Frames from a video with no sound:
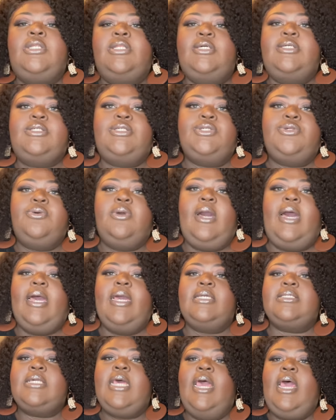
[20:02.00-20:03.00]
listen, you
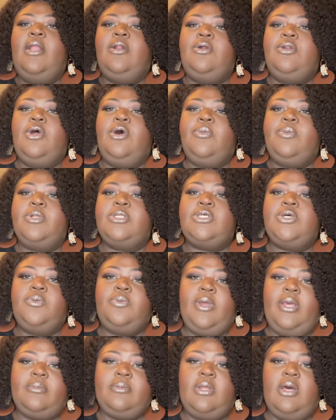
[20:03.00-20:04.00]
guys, head on over to
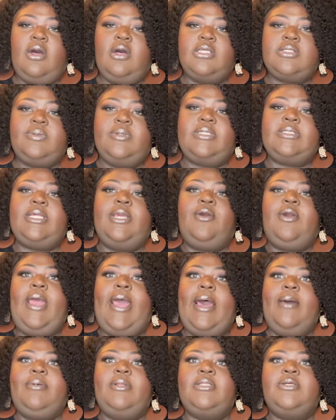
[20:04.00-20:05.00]
Rebdolls because they are
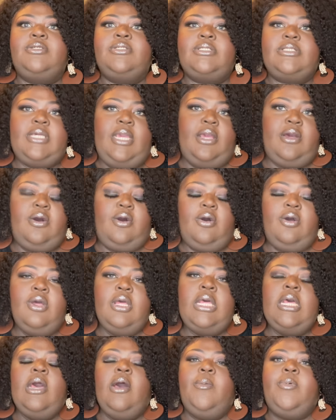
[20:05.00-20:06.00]
having their sale
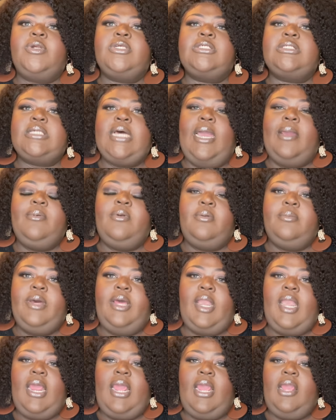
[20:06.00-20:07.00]
for Cyber
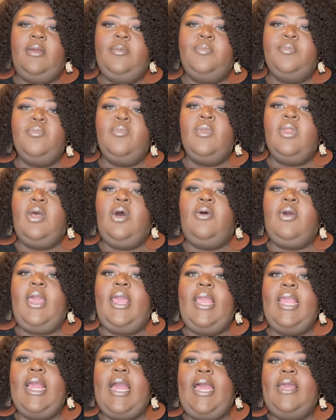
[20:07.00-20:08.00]
Monday.
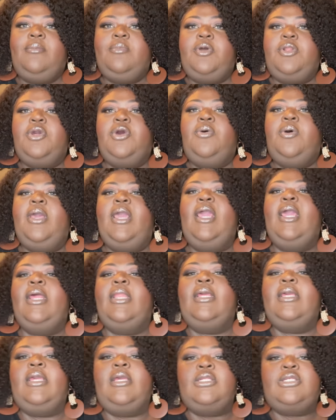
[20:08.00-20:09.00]
Okay, I'm going to go ahead
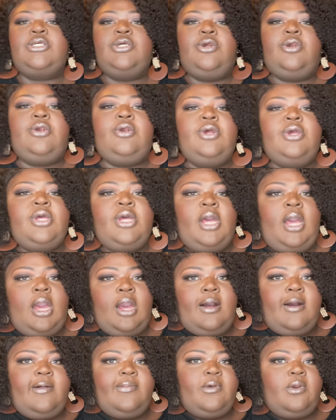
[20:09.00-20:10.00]
and get your
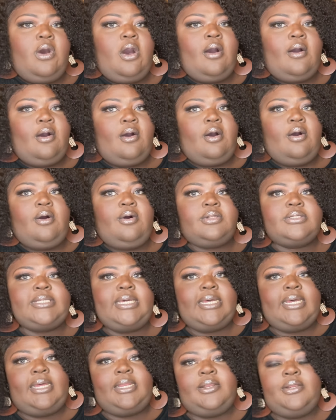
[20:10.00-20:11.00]
other haul
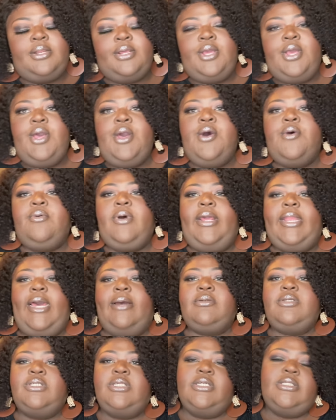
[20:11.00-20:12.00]
done right
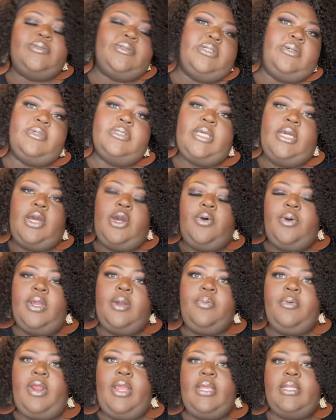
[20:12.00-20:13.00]
after this one. I'm going to take a quick
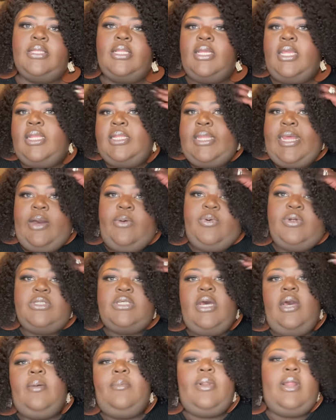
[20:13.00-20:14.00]
break and then get that one
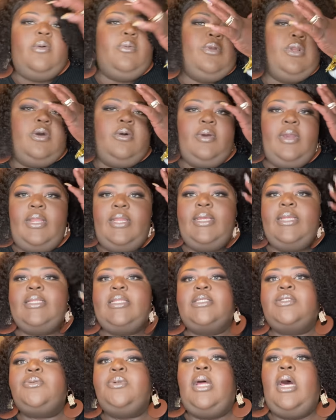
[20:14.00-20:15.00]
down. But I want to go ahead and get
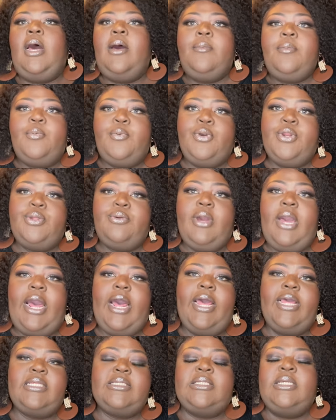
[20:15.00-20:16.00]
this one up for you
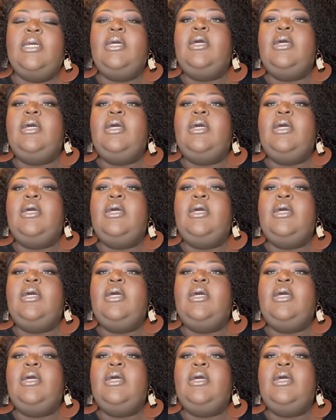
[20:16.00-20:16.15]
guys.